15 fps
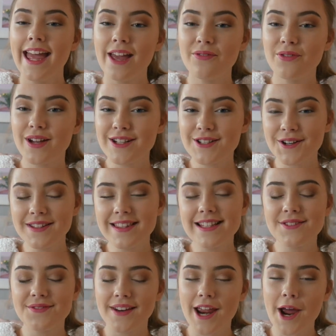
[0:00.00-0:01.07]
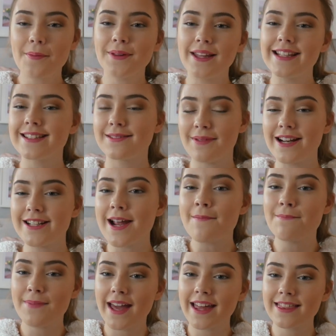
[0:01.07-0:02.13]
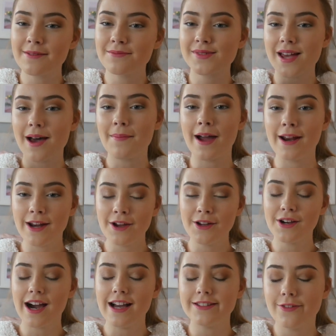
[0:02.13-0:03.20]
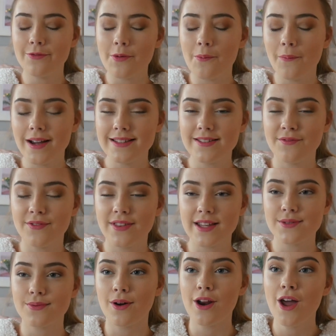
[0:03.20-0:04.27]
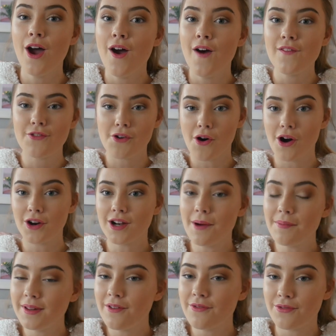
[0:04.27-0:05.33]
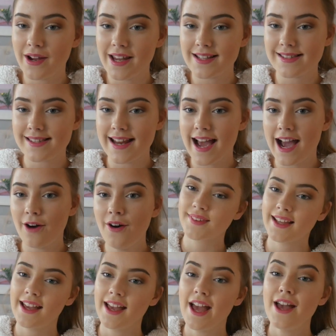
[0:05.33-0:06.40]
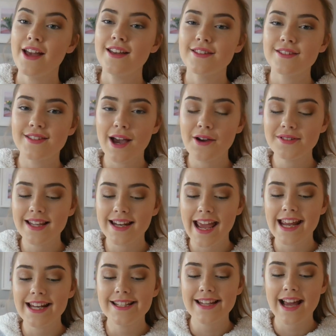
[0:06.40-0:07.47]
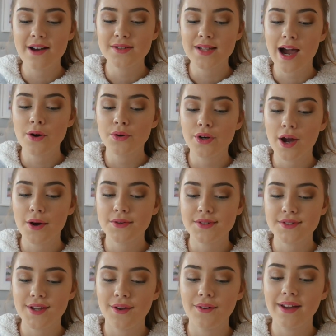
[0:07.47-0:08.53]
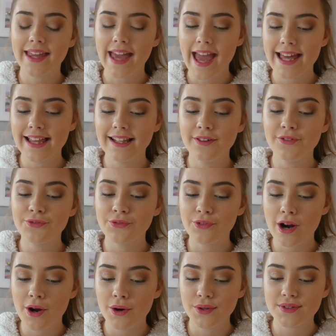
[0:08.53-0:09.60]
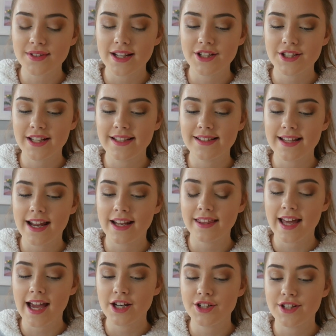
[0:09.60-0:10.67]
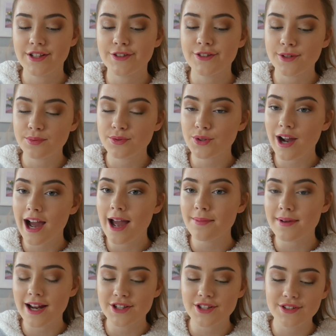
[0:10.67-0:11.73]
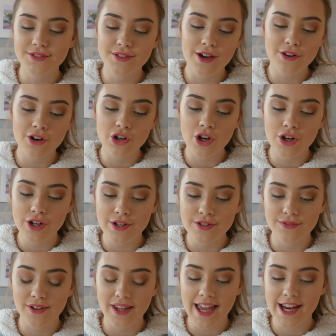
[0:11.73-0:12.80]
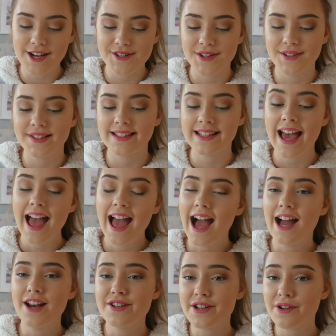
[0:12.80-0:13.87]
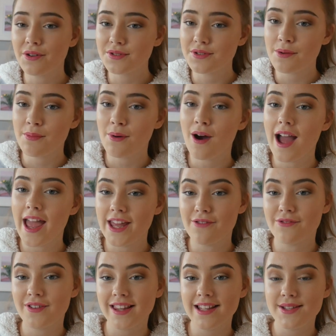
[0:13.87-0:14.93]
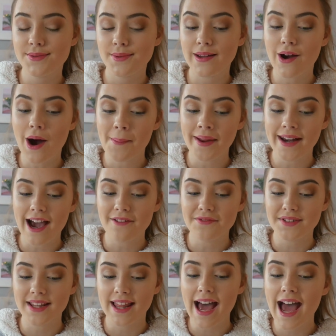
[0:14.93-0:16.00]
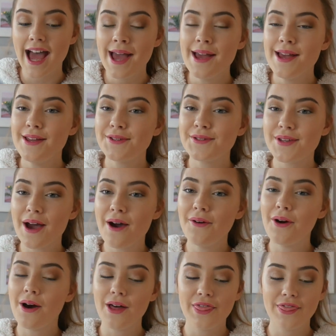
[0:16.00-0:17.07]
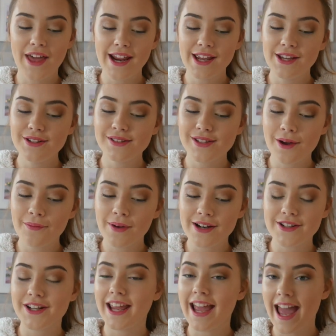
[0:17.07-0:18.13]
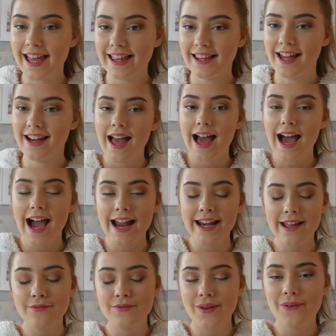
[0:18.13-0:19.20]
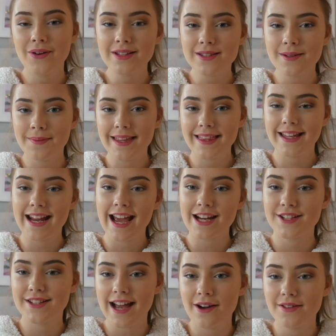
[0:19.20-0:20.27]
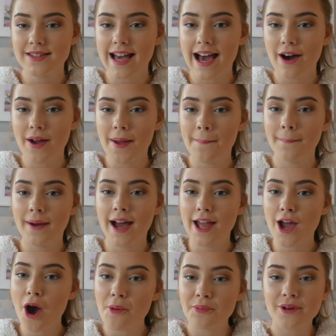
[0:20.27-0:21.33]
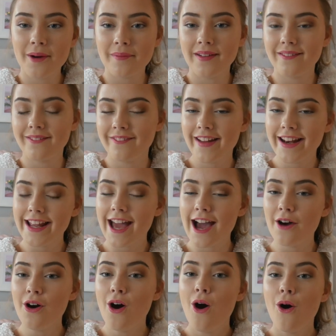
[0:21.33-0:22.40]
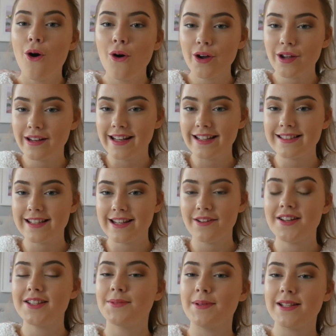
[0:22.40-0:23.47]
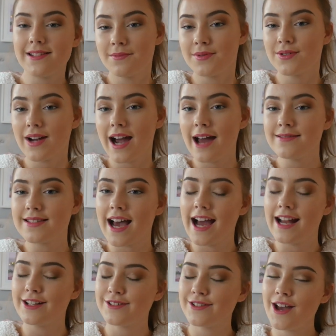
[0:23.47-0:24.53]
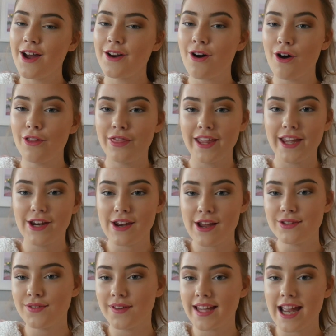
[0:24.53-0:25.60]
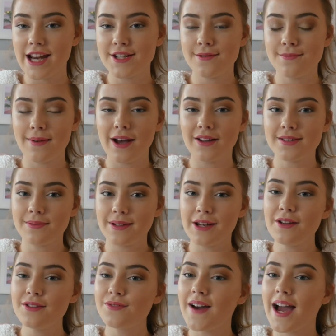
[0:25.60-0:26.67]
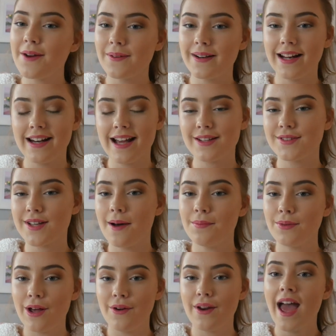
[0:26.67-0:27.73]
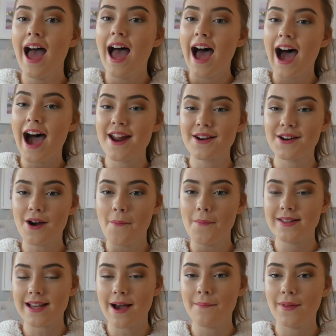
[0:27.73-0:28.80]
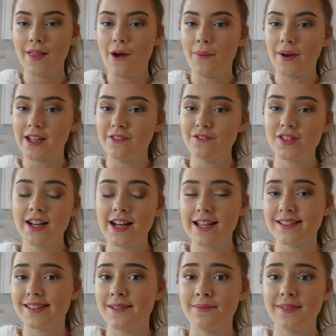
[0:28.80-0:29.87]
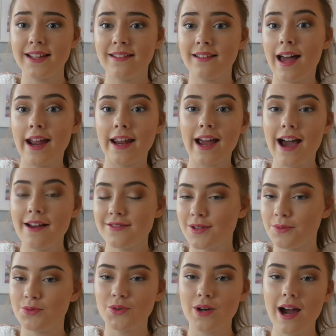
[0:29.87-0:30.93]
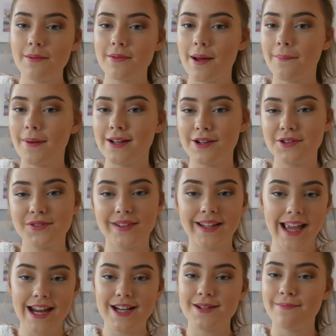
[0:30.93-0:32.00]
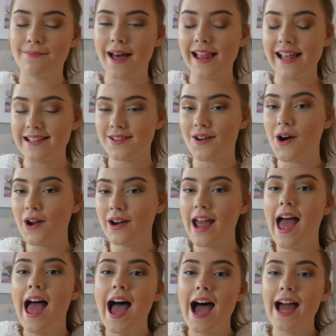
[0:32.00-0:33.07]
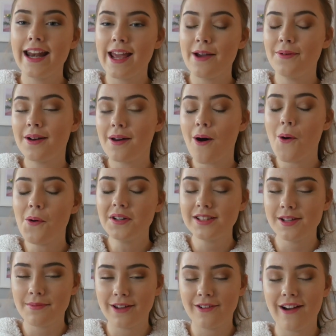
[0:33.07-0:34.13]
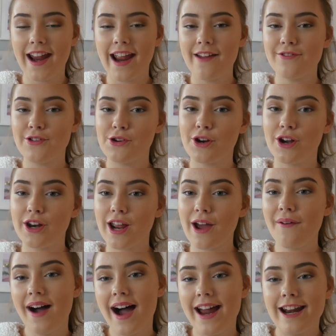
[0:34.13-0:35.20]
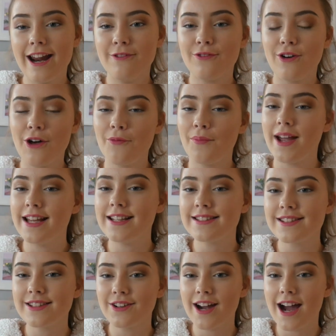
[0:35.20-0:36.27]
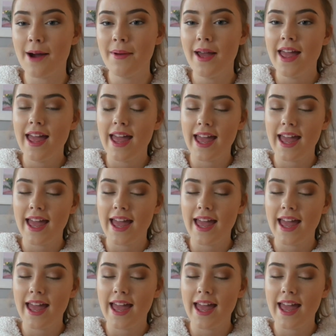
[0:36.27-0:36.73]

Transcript: If you enjoyed this video, please smash it a big thumbs up. I know you guys have been waiting for this one for a couple of weeks now. So today's shout out goes to Caitlin Rose. She said that she subscribed and she's turned on her notifications and she also put a really sweet comment after that. So thank you so much Caitlin. And if you want to be the next shout out in my upcoming video, all you need to do is be subscribed and turn on the notification bell to be notified when I next upload and comment down below when you've done it, something like I've subscribed and my notification bell is on. And it would also be great if you could go ahead and follow my Instagram.